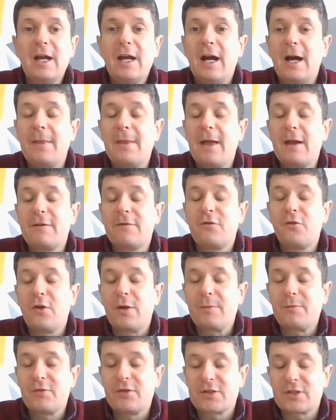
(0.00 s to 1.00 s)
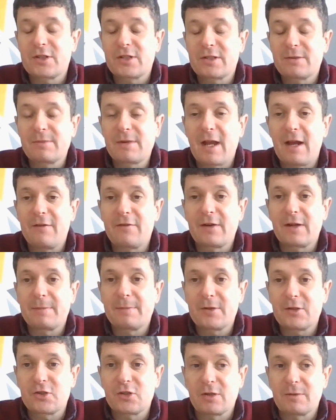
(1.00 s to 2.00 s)
and therefore imprisoned some Catholic
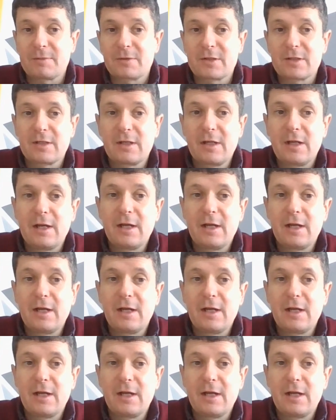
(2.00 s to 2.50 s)
bishops,